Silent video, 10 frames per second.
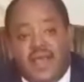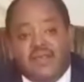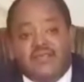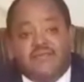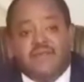
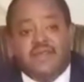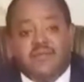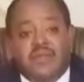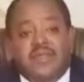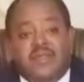as a
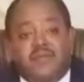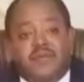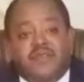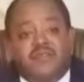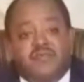fundamental
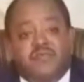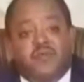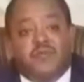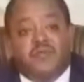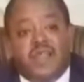principle of